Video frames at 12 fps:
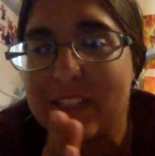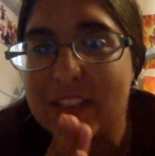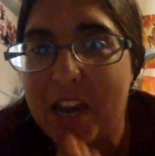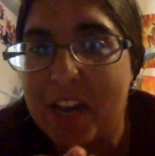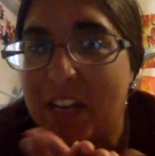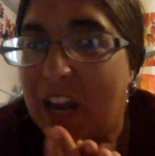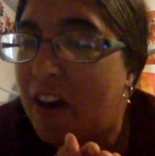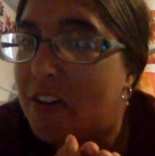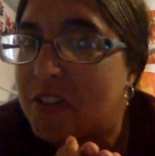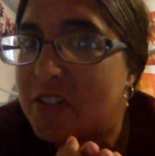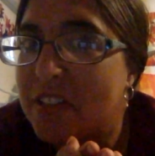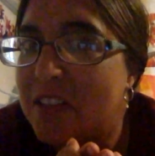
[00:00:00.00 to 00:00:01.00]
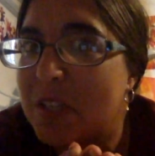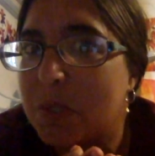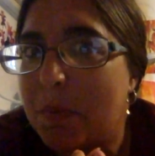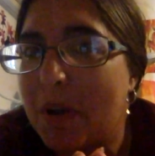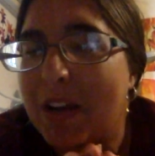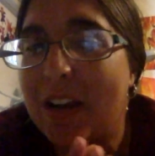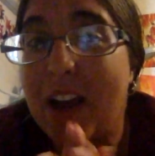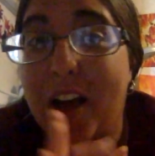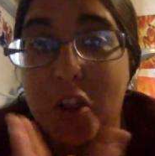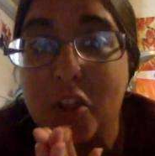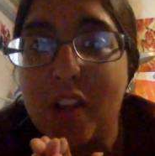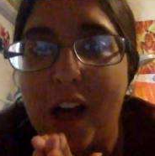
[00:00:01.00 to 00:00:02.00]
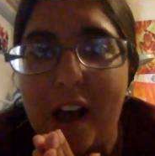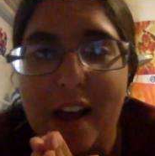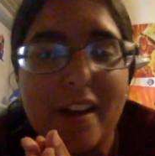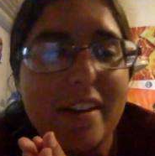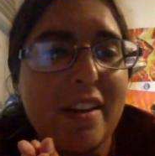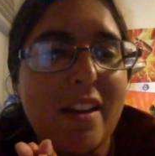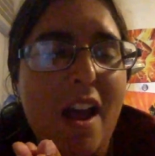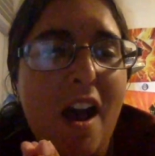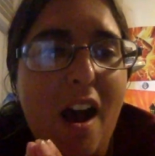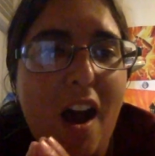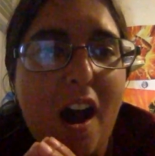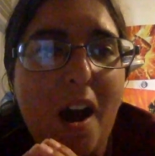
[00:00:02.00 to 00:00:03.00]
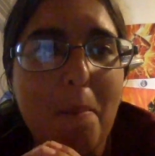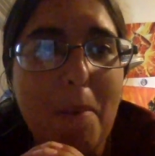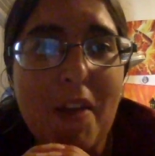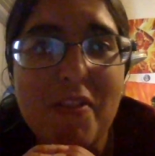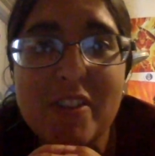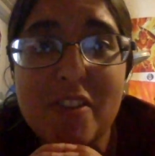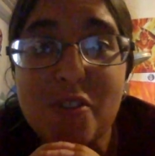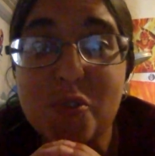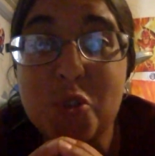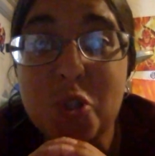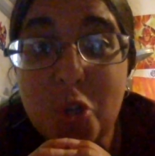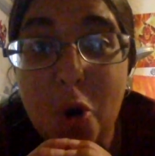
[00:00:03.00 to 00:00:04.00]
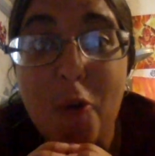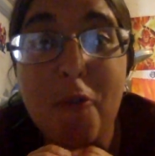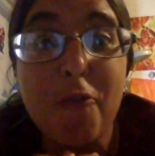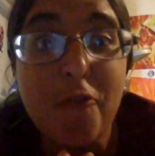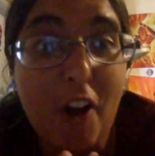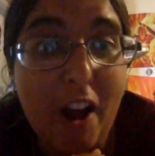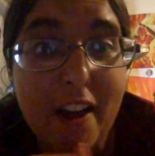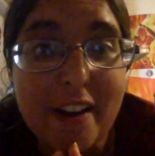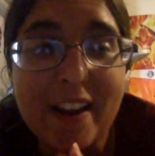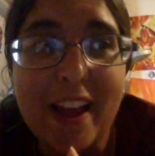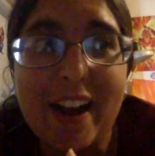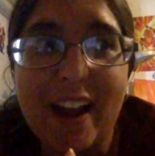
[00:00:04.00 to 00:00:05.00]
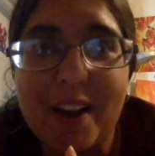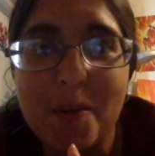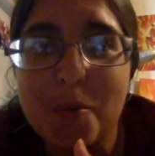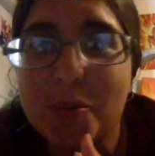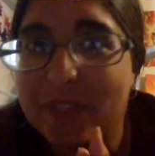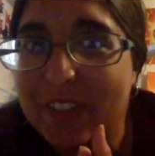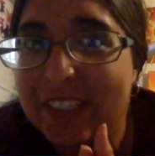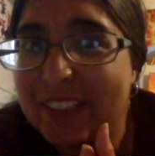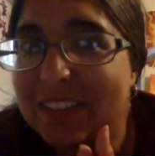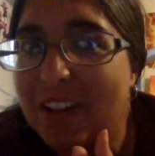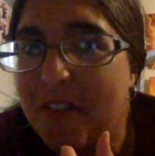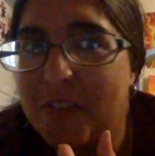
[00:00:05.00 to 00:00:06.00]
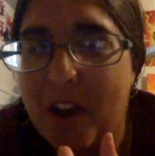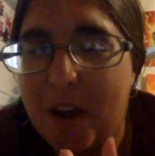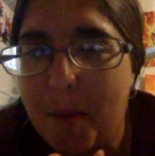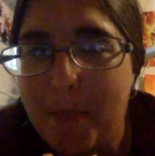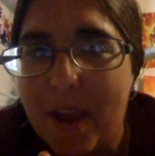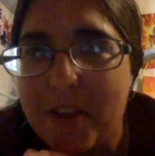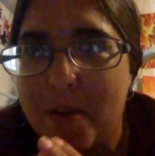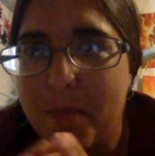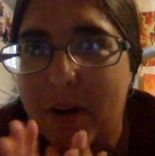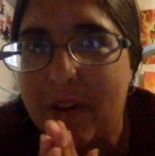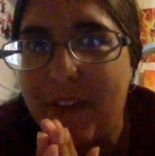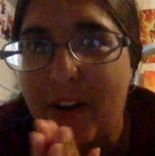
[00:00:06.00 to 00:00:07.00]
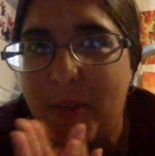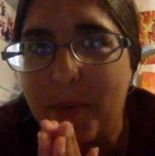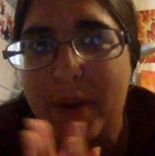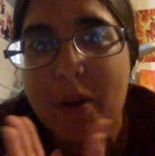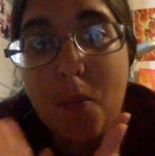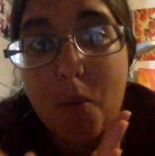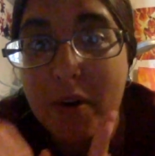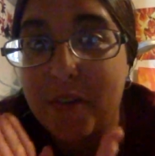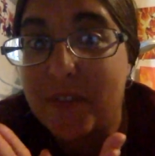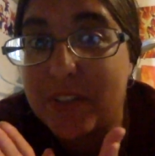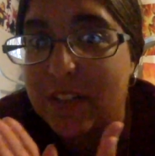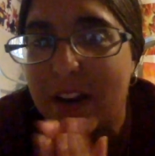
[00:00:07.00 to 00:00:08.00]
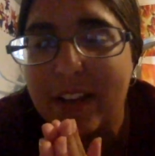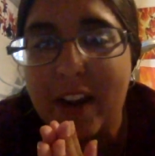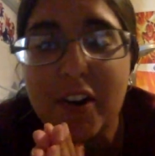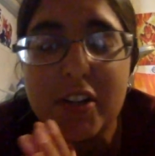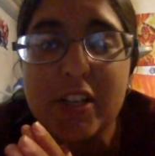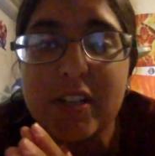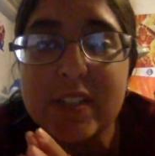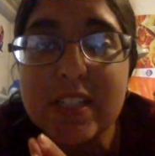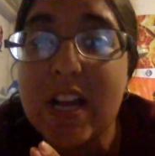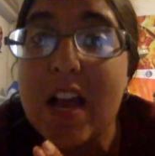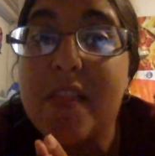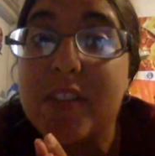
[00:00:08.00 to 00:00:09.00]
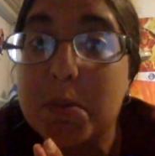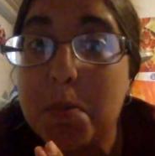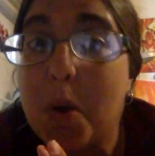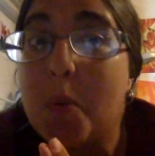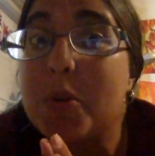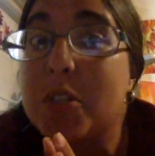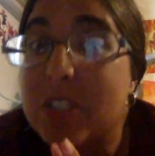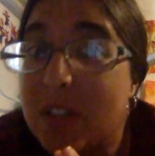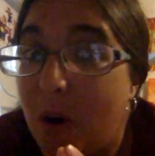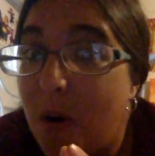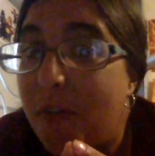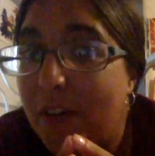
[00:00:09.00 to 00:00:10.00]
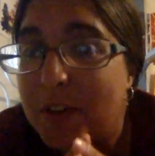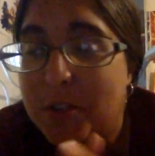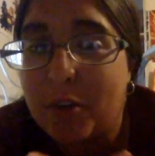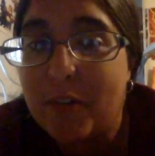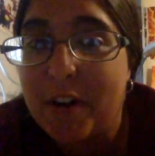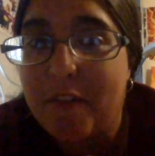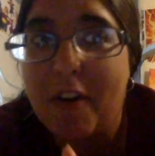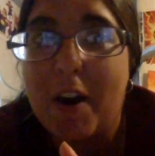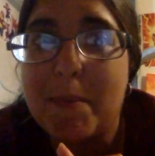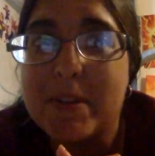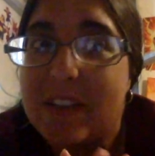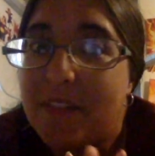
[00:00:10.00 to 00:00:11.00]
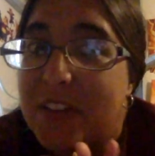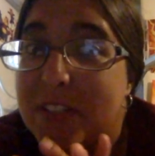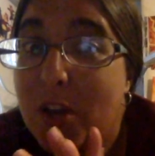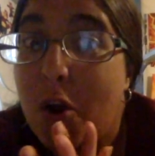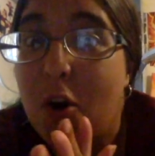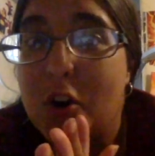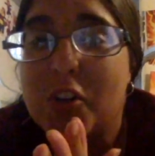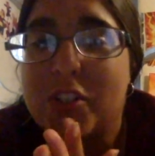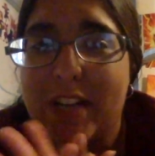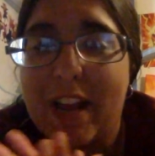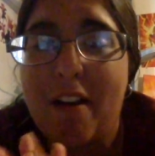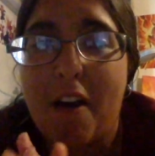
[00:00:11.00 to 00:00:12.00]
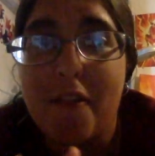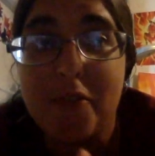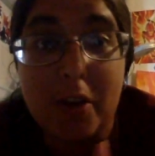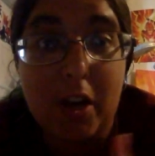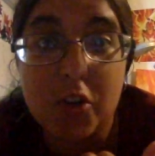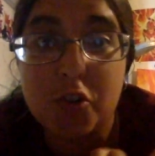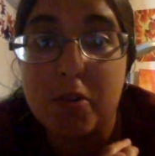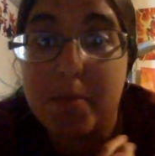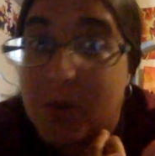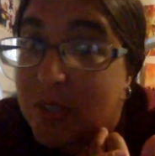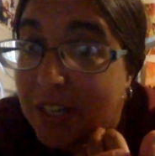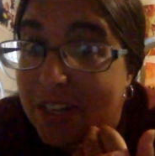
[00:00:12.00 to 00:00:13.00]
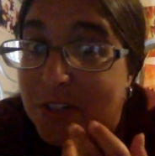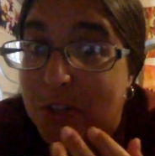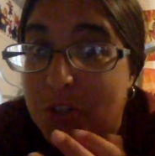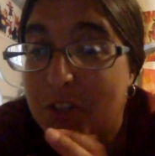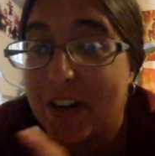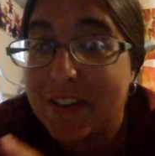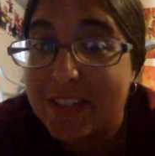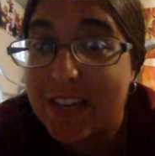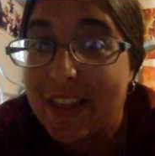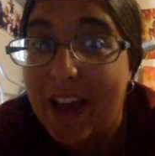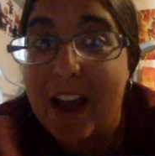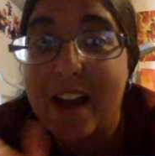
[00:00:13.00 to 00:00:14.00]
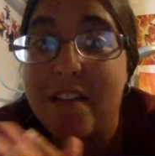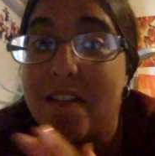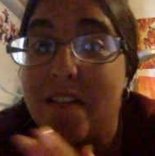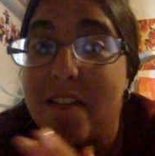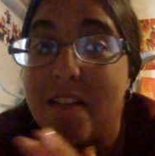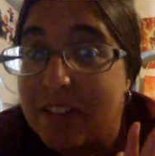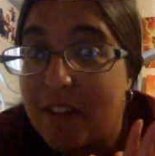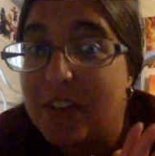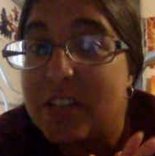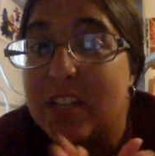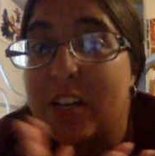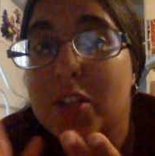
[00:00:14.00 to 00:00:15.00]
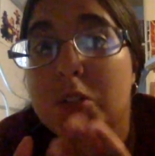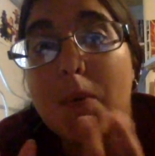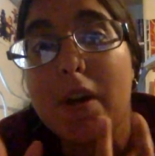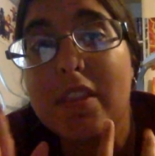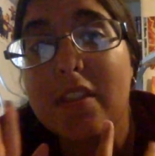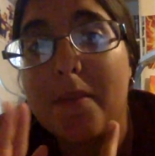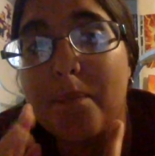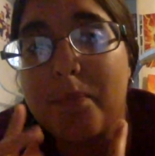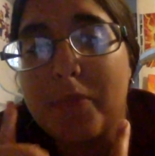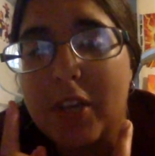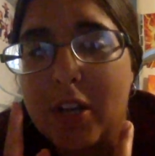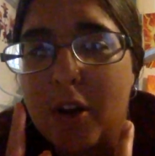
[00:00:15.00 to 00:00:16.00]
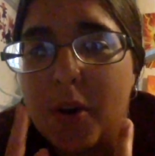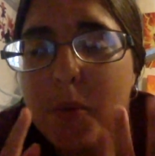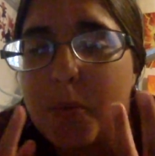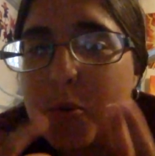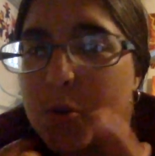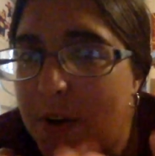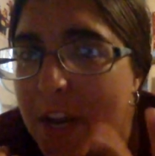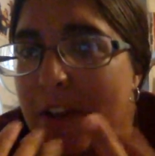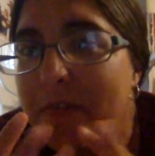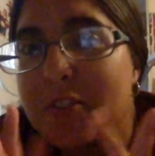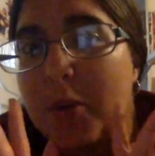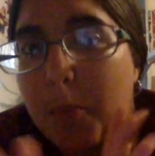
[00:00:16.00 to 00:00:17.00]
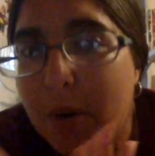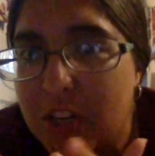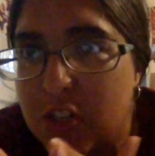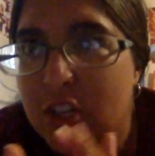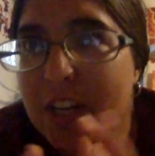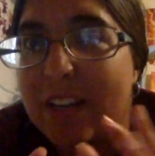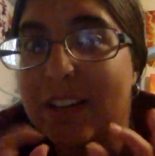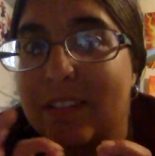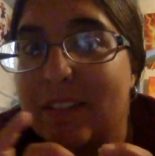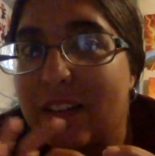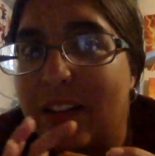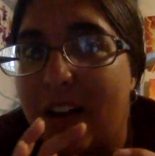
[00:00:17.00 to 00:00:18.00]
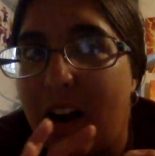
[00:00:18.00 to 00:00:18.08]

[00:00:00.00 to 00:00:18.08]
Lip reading: side characters in this book a lot. I think that they're so fun, and I would really love a companion book following one of the side characters. This book was so fun to read from. It definitely is a harder take on the country music industry, I'll say that. Definitely deals with, you know, grief, depression,